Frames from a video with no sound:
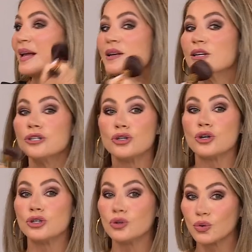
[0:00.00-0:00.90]
thing.
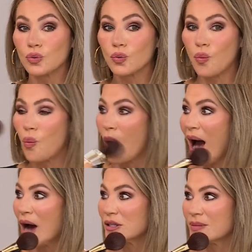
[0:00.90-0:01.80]
So you can do,
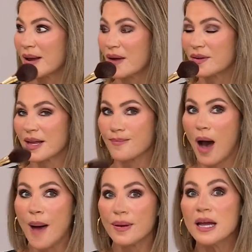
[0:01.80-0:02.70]
wow, does it make everything
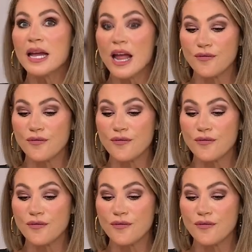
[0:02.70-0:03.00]
pop.